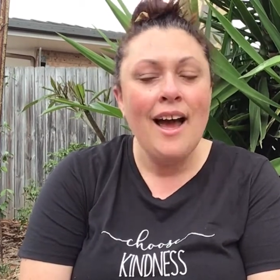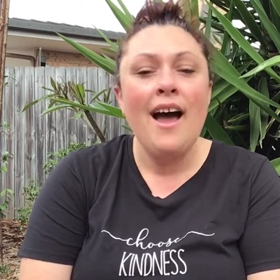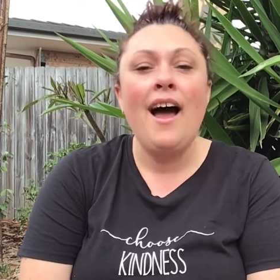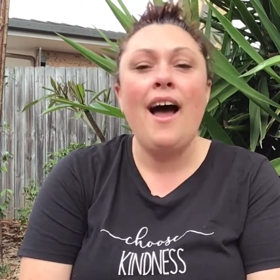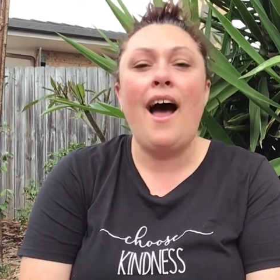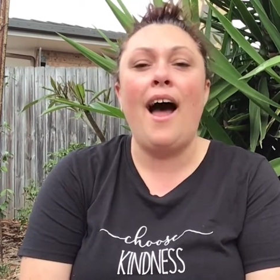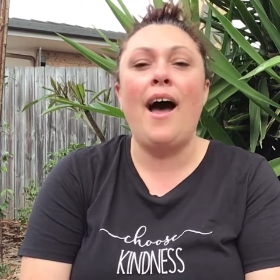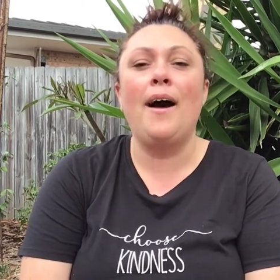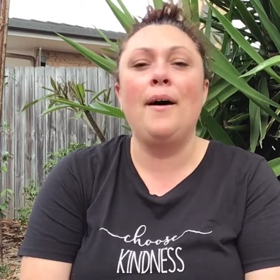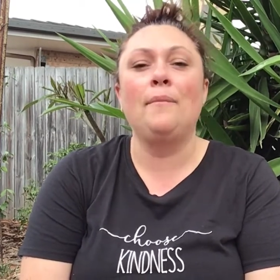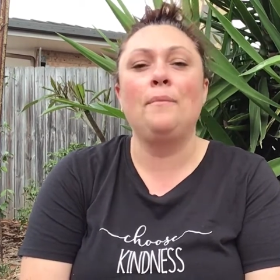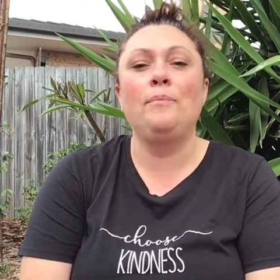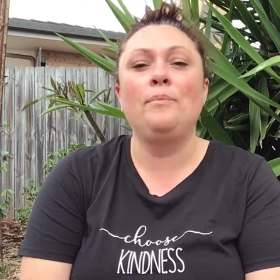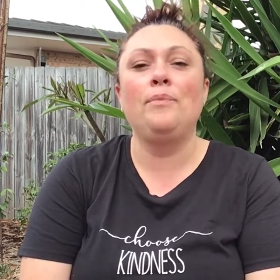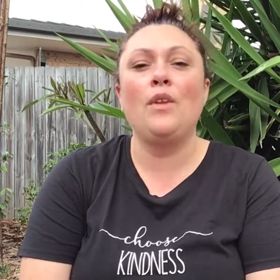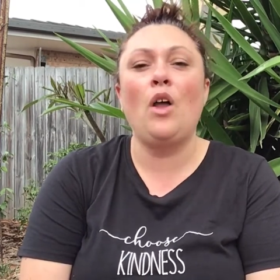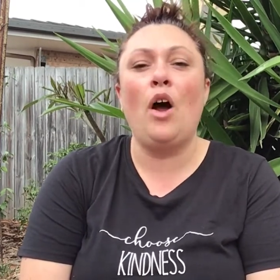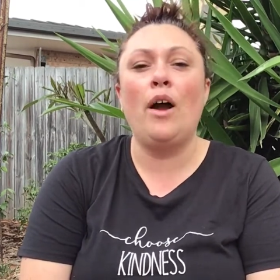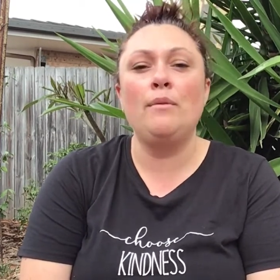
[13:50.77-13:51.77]

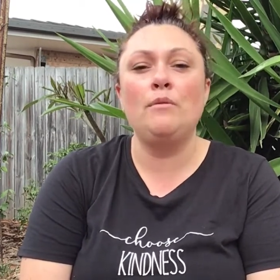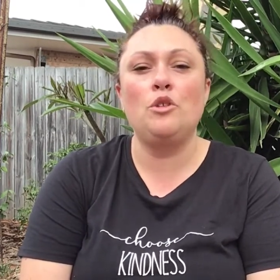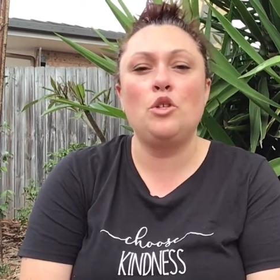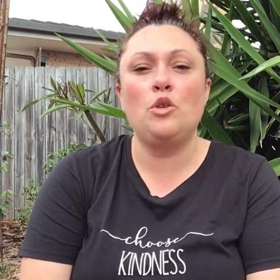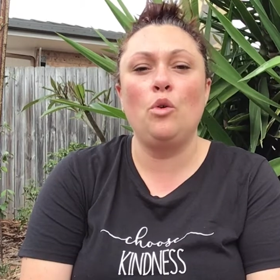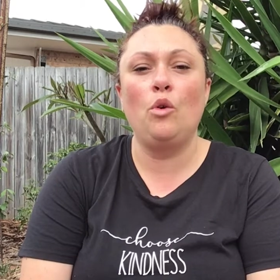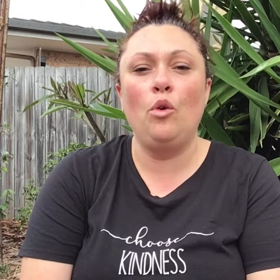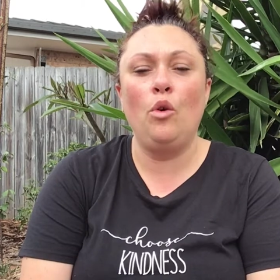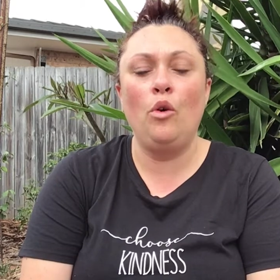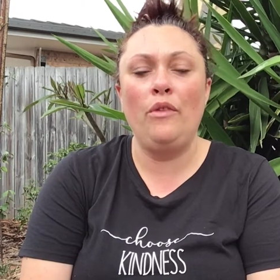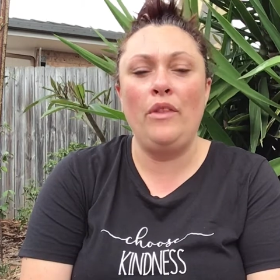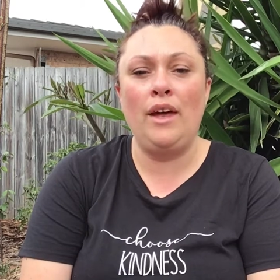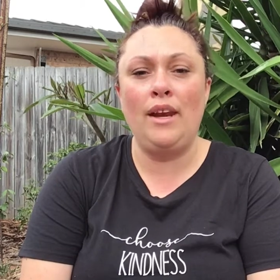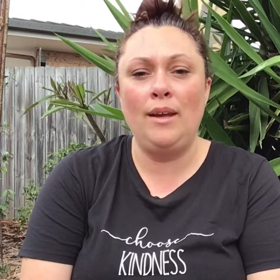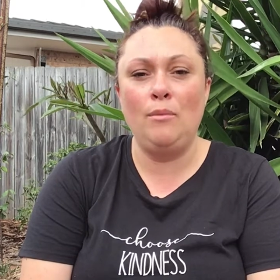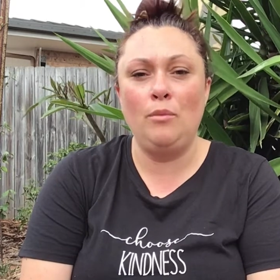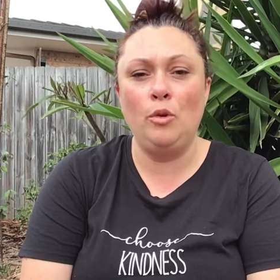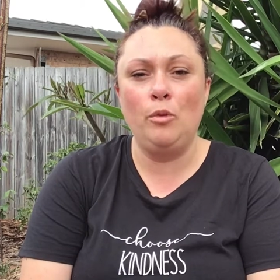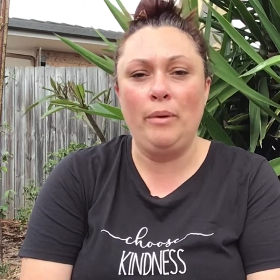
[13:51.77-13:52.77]
I'm sure that
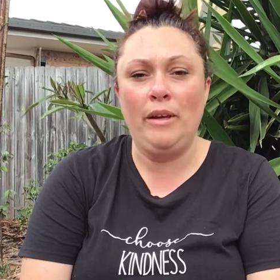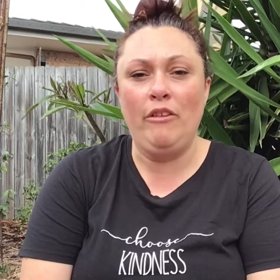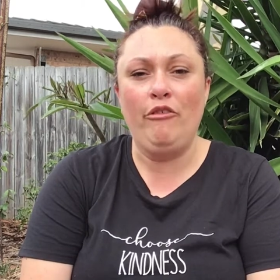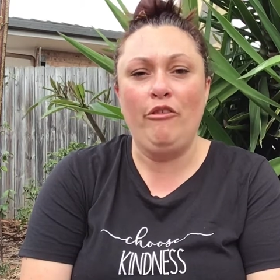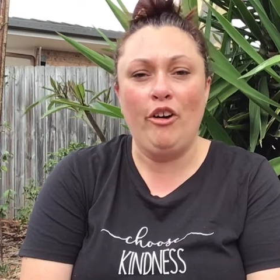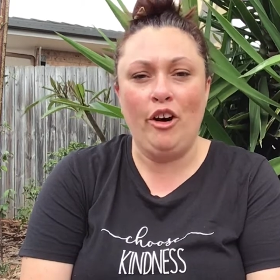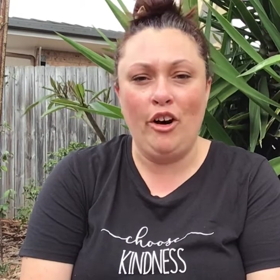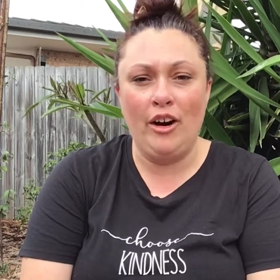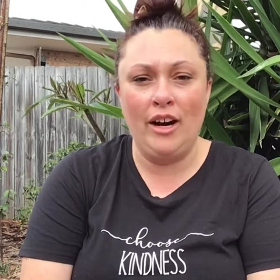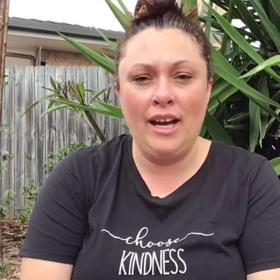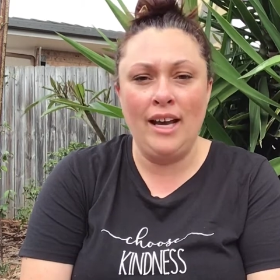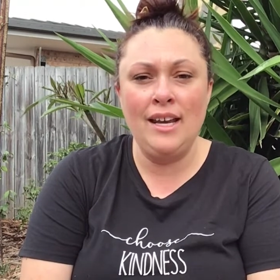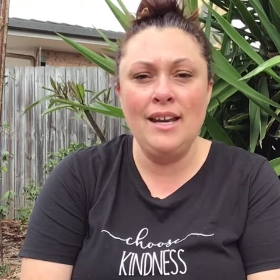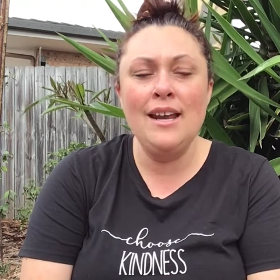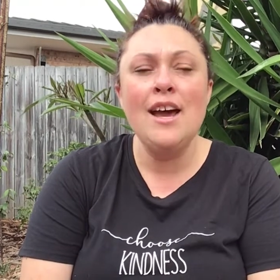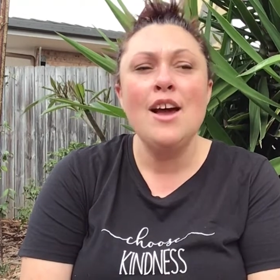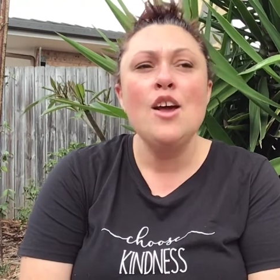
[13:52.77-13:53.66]
it will be fine.